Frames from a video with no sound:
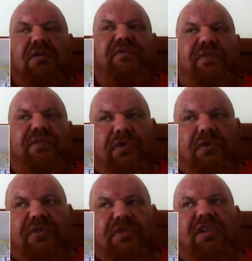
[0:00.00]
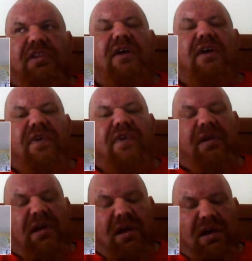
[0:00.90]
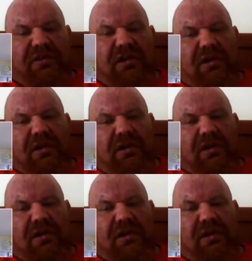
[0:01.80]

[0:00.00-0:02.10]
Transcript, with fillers: Unfortunately, they are very hard to